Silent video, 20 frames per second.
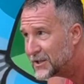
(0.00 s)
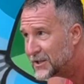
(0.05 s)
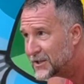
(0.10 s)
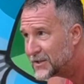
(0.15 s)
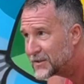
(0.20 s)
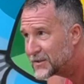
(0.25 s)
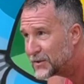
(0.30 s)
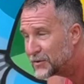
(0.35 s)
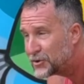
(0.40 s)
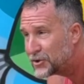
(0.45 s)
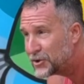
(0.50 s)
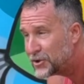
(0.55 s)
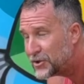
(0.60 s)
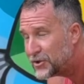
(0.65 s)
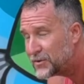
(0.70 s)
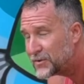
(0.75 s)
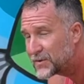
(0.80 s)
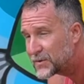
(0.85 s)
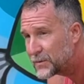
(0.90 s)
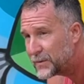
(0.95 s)
So should
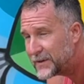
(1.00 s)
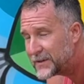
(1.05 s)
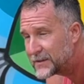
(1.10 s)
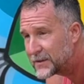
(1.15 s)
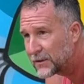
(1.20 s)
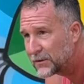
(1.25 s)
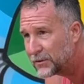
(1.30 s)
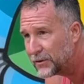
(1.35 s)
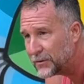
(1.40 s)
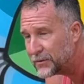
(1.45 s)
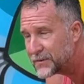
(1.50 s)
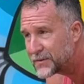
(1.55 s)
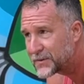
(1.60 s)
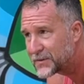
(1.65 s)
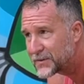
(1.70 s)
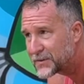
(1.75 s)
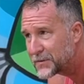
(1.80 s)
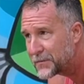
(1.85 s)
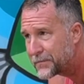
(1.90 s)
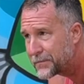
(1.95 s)
you squeeze the
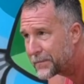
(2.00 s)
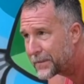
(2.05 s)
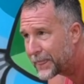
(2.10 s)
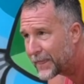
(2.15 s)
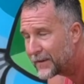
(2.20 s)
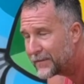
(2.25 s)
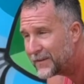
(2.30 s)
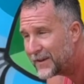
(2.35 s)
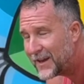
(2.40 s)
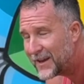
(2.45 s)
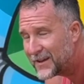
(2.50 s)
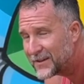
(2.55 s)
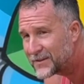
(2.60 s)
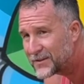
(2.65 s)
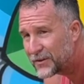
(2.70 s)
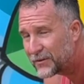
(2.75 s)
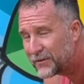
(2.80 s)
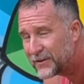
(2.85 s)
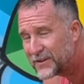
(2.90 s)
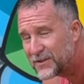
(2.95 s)
glutes? The
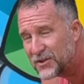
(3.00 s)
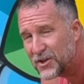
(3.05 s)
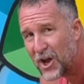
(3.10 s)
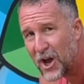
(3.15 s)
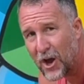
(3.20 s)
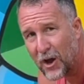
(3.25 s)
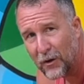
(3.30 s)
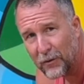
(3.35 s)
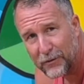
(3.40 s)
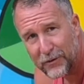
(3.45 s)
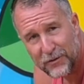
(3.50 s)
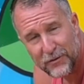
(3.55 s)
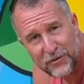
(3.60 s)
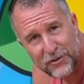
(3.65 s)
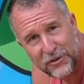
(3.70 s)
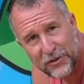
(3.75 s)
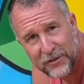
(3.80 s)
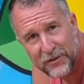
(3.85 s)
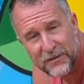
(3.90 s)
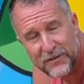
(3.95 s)
answer is no, you
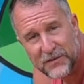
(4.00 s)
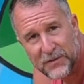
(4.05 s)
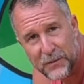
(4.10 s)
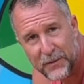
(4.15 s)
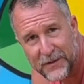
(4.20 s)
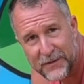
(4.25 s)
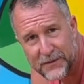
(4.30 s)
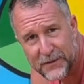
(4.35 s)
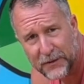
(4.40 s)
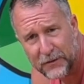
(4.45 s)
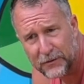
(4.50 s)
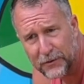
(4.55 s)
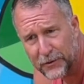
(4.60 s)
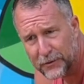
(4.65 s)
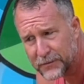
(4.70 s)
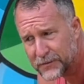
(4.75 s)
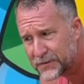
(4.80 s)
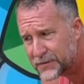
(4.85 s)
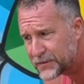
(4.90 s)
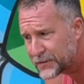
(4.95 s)
shouldn't squeeze the
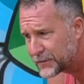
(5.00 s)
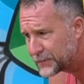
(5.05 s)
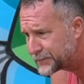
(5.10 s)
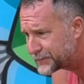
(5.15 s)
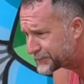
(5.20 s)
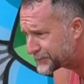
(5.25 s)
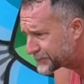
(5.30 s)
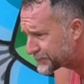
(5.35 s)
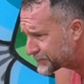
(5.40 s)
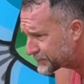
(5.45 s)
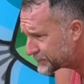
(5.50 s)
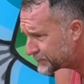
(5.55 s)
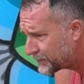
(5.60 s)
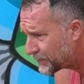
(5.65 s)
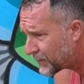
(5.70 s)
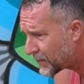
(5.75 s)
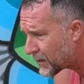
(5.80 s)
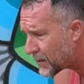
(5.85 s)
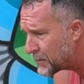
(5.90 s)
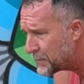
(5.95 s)
glutes
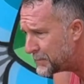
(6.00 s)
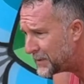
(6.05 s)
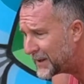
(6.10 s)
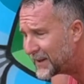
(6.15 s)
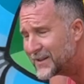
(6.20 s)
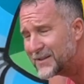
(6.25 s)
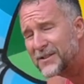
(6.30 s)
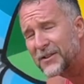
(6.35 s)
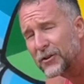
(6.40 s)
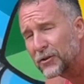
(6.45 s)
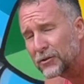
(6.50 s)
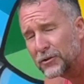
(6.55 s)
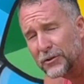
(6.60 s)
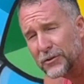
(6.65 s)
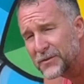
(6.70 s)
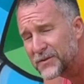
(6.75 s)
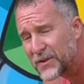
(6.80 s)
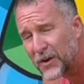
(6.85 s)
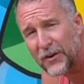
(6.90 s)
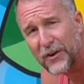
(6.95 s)
because your
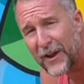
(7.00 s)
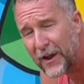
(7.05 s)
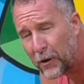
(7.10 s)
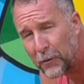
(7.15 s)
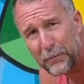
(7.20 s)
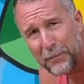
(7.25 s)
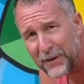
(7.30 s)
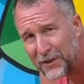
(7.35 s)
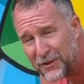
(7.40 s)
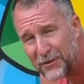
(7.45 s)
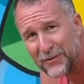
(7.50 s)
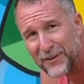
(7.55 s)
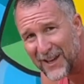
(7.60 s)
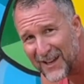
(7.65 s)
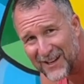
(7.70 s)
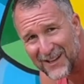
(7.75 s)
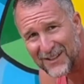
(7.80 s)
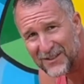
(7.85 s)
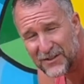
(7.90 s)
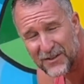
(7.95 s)
glutes aren't helping you
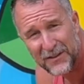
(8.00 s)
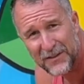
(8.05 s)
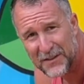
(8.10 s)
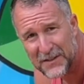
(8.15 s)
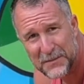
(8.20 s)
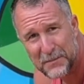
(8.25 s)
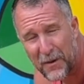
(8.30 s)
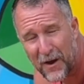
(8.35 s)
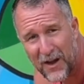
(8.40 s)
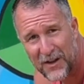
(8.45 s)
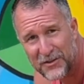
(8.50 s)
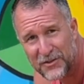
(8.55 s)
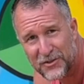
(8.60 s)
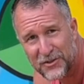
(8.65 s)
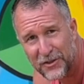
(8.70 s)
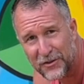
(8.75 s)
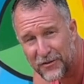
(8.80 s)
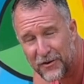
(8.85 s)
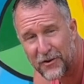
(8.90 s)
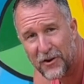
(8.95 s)
get into this
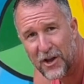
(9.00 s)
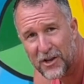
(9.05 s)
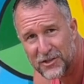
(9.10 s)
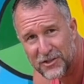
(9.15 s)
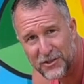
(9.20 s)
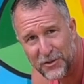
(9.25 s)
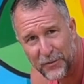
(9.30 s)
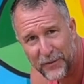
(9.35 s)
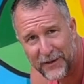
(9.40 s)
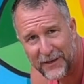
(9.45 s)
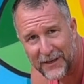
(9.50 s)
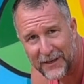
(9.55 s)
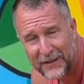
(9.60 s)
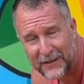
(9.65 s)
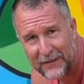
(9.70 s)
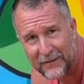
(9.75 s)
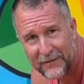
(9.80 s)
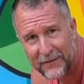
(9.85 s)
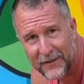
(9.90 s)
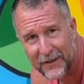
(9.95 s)
posture. They're not doing
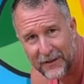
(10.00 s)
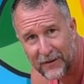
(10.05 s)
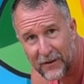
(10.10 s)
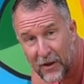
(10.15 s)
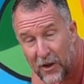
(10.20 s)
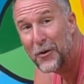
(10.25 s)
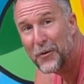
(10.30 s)
anything.